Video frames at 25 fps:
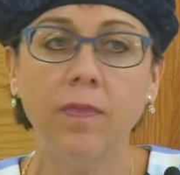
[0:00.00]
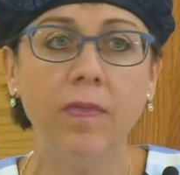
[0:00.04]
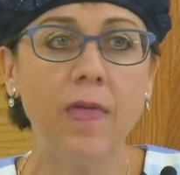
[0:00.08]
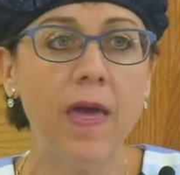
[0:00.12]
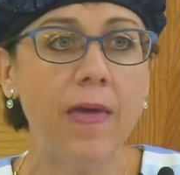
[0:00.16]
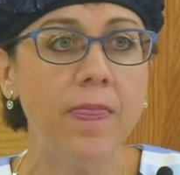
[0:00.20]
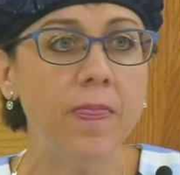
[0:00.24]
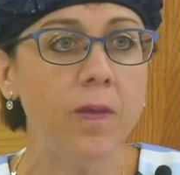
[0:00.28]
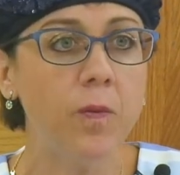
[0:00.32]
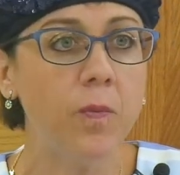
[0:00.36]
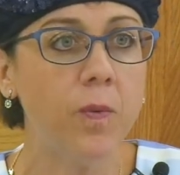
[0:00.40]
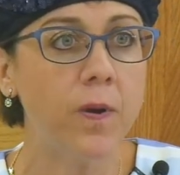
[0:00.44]

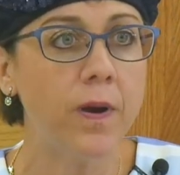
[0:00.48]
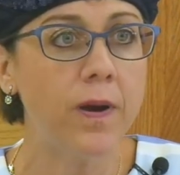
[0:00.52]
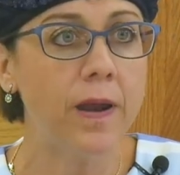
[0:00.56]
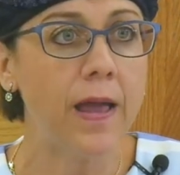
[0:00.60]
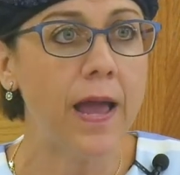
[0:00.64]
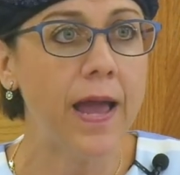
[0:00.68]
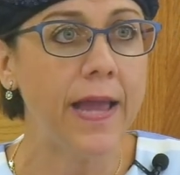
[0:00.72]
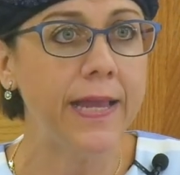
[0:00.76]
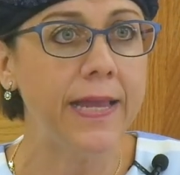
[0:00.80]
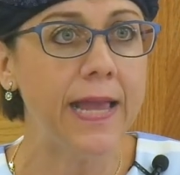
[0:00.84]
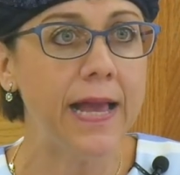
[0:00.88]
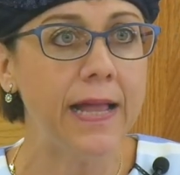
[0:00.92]
then the word
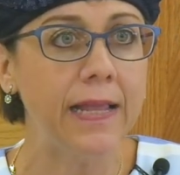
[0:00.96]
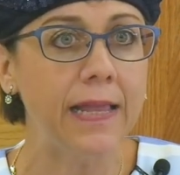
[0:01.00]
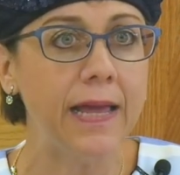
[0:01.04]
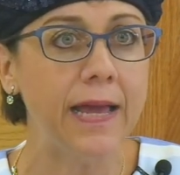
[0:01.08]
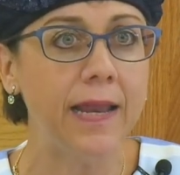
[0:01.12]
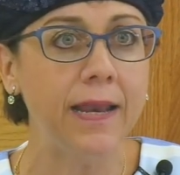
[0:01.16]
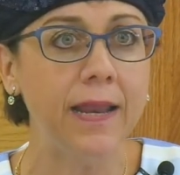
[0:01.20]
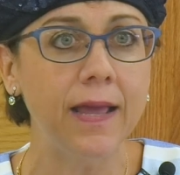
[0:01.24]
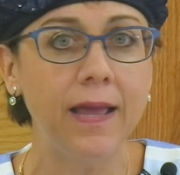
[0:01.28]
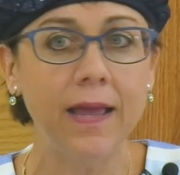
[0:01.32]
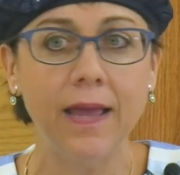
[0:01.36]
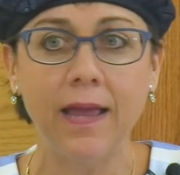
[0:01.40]

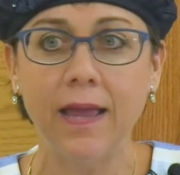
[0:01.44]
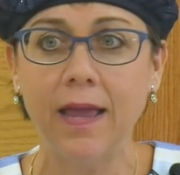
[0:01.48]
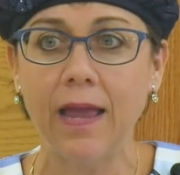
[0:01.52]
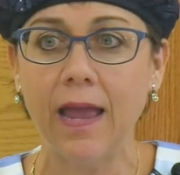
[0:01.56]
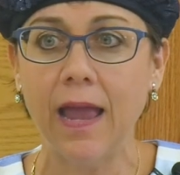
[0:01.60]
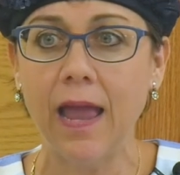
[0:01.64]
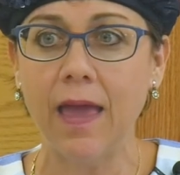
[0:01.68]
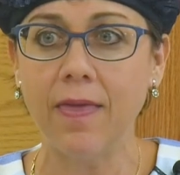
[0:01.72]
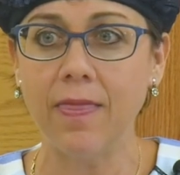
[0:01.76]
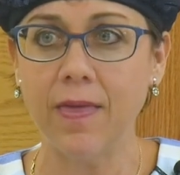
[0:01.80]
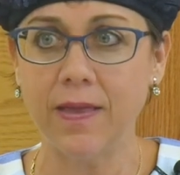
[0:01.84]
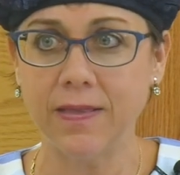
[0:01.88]
ha-yeled,
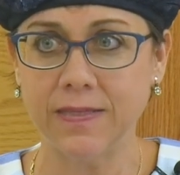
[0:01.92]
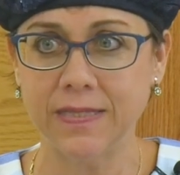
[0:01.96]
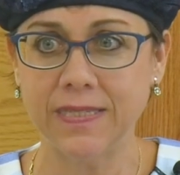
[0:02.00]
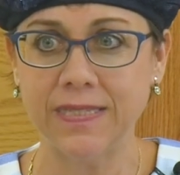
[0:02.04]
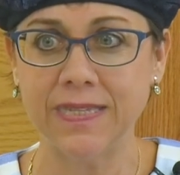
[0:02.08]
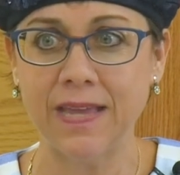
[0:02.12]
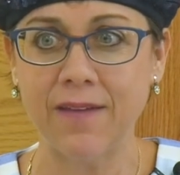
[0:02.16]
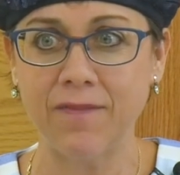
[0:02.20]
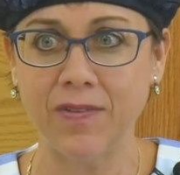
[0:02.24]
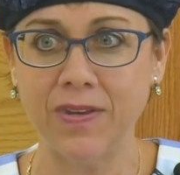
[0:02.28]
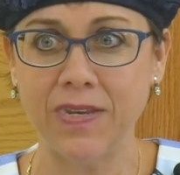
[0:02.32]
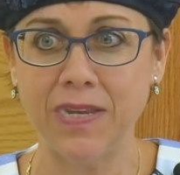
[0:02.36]
and then
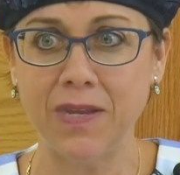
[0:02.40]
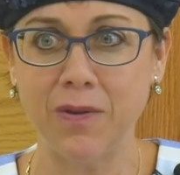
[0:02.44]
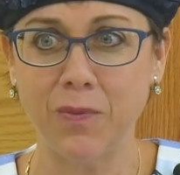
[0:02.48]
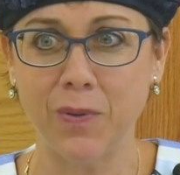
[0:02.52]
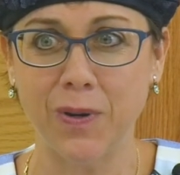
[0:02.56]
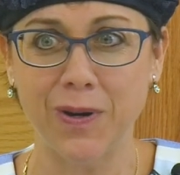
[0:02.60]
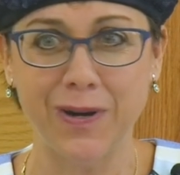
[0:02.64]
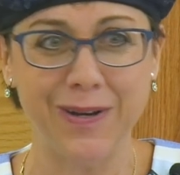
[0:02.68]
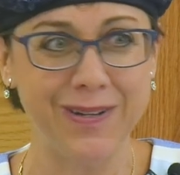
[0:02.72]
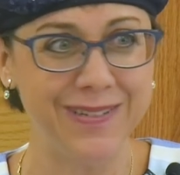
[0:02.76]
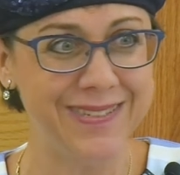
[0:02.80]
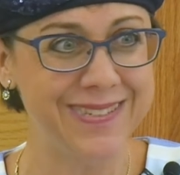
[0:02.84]
seventy
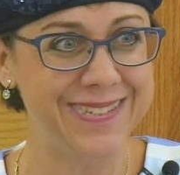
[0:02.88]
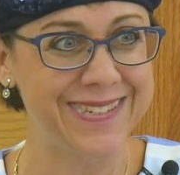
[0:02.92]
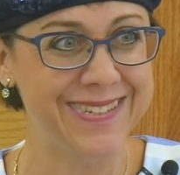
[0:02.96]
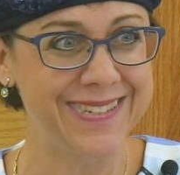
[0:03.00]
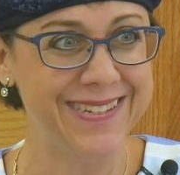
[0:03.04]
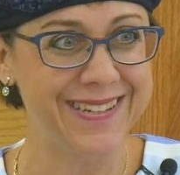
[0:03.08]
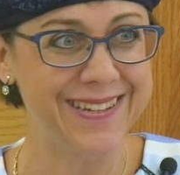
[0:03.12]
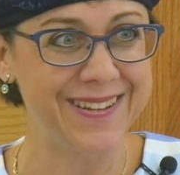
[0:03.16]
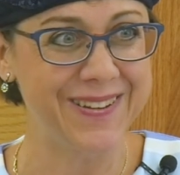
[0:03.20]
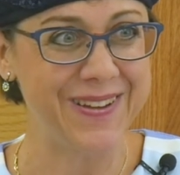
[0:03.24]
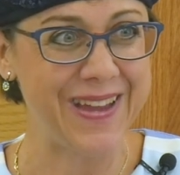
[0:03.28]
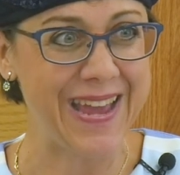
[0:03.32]

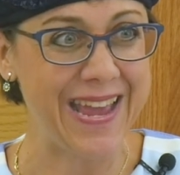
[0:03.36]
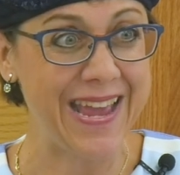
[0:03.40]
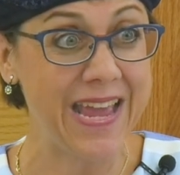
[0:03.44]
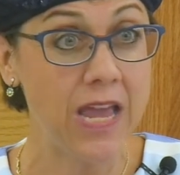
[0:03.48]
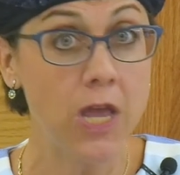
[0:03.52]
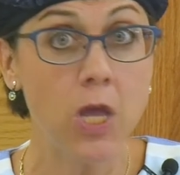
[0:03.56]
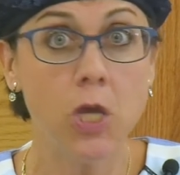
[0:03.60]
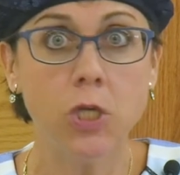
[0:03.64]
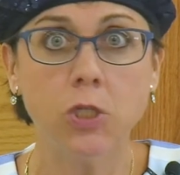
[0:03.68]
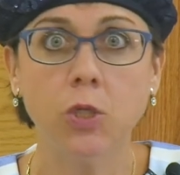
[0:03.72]
words, okay?